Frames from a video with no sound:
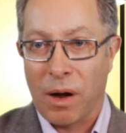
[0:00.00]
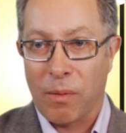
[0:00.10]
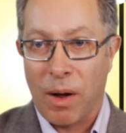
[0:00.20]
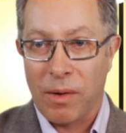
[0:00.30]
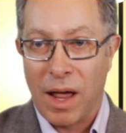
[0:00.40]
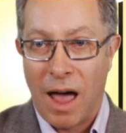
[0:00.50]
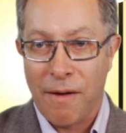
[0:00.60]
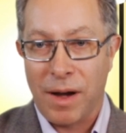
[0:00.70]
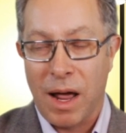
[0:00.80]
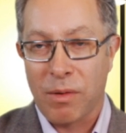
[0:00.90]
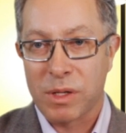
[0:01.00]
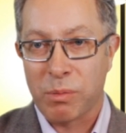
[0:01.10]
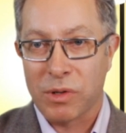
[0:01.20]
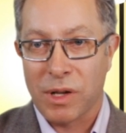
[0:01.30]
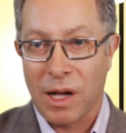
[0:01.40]
around half an ounce
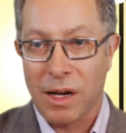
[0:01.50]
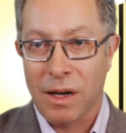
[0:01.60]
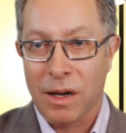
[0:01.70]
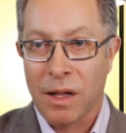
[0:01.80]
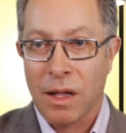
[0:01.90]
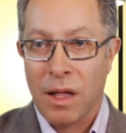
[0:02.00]
per ton.